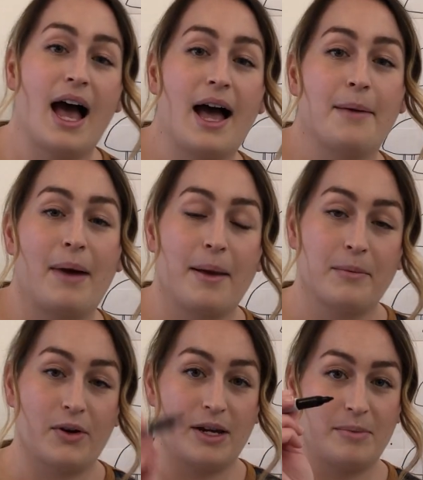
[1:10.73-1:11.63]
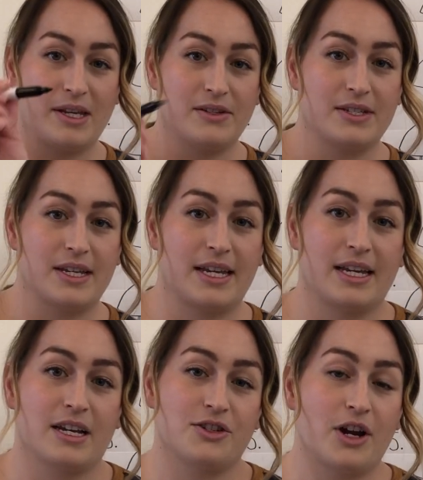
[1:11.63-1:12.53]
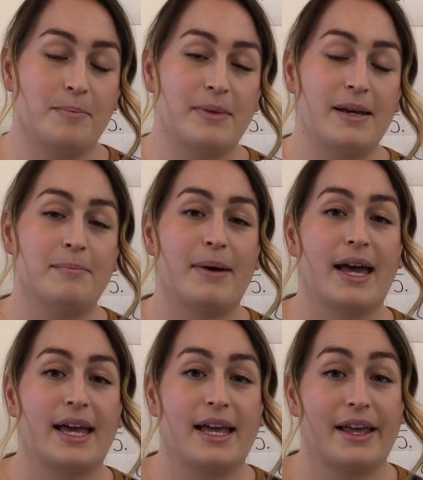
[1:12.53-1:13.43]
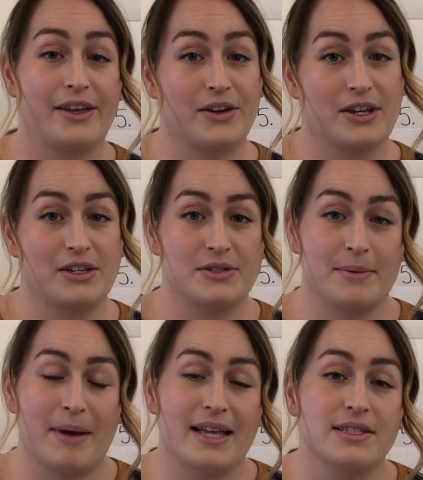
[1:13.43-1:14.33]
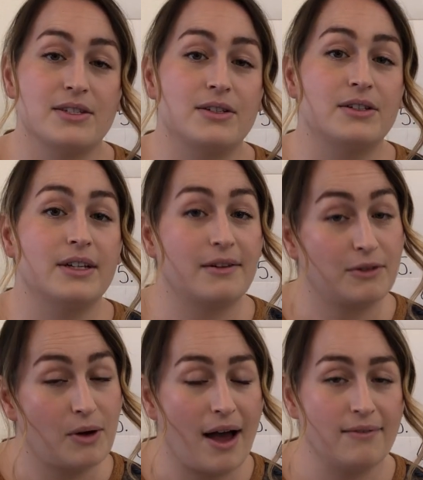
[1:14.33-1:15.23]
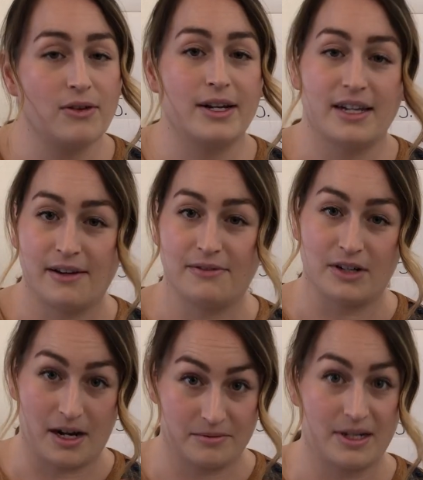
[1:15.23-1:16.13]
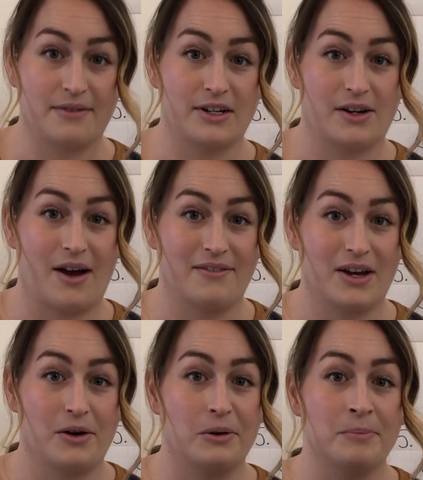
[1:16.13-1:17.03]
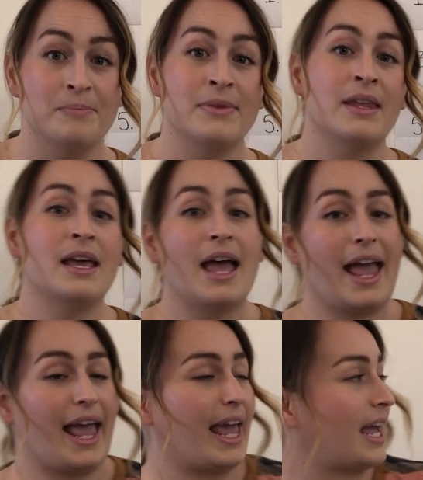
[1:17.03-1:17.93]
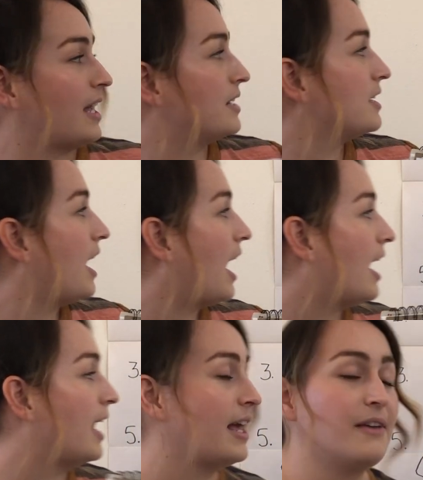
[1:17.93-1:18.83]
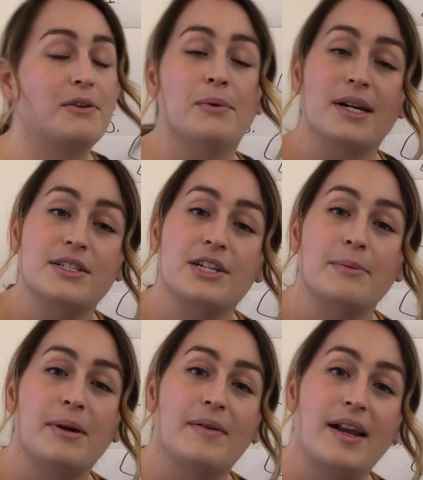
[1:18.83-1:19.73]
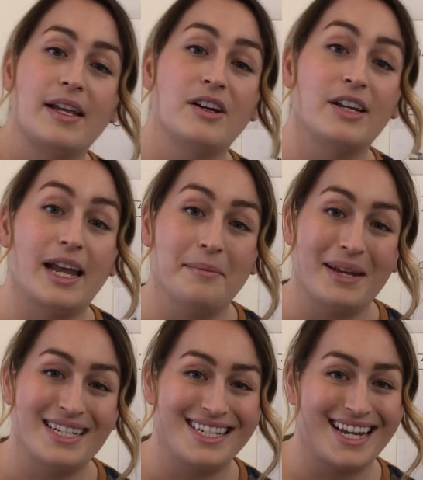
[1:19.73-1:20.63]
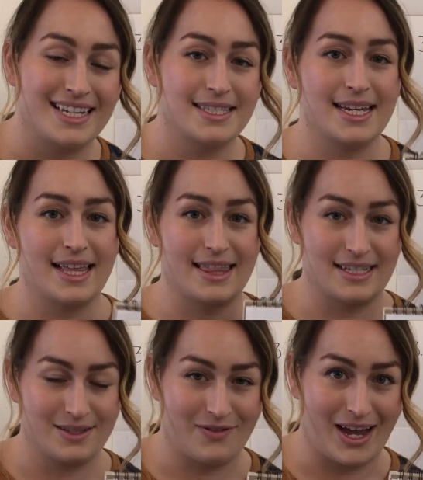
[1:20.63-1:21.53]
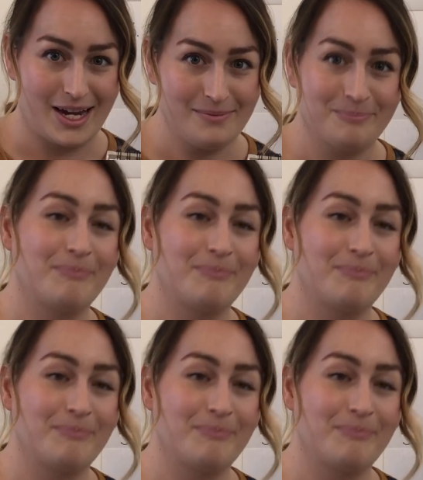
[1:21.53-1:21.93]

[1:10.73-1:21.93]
I'm going to be using a Sharpie, but you can use a pencil if you have one, if not, whatever you have at home. And if you want to start by writing your name and today's date, that's fine.